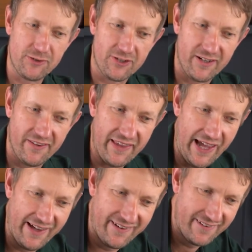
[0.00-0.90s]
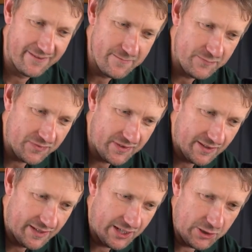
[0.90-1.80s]
have gone on there,
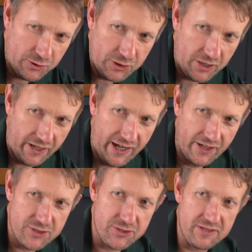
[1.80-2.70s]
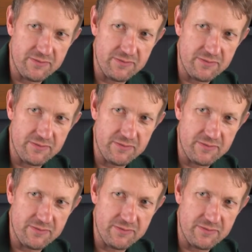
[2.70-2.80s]
and you could have gone out on a Sunday